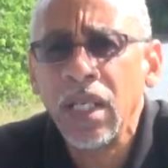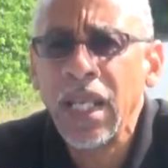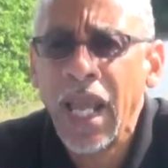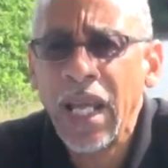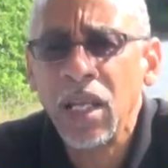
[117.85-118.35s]

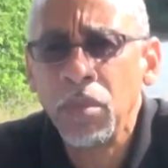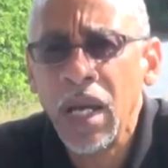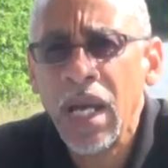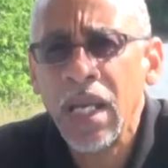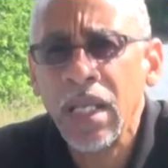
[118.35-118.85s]
had in
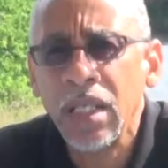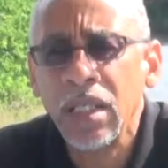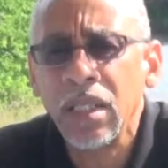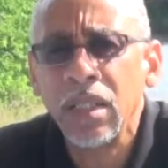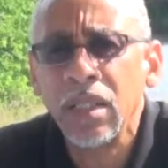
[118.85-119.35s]
mind
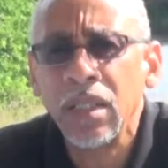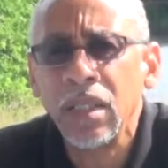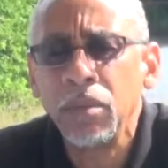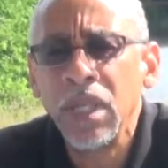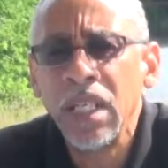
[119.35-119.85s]

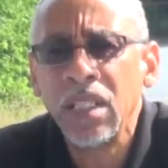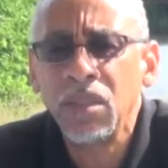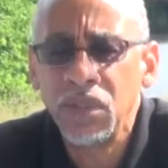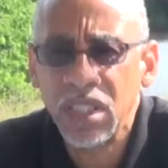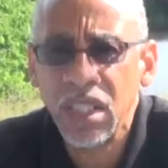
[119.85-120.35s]
a medical
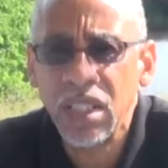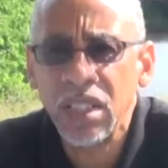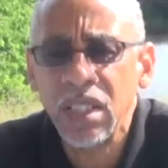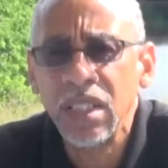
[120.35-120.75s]
facility